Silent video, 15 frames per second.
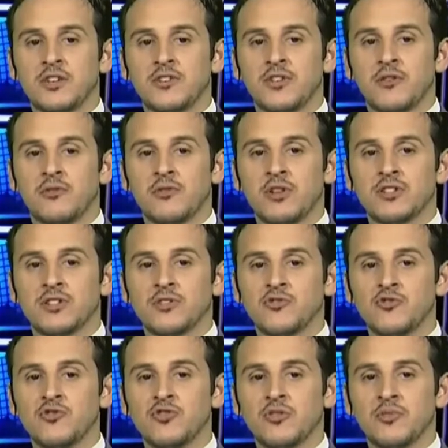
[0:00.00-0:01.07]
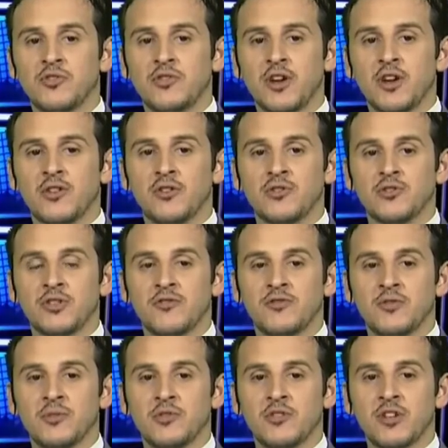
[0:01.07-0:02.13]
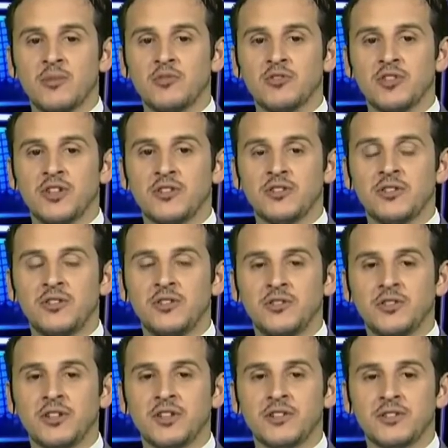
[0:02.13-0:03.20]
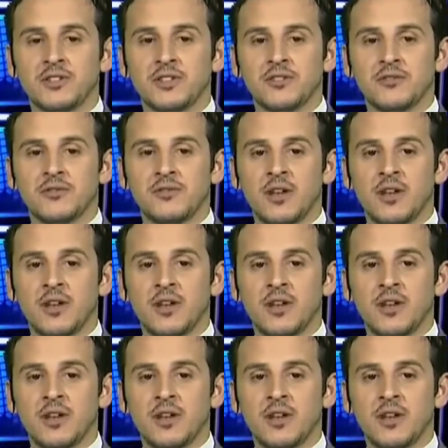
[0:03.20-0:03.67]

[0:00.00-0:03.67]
now reaches Europe. You can order from your cable dealer, tune it yourself.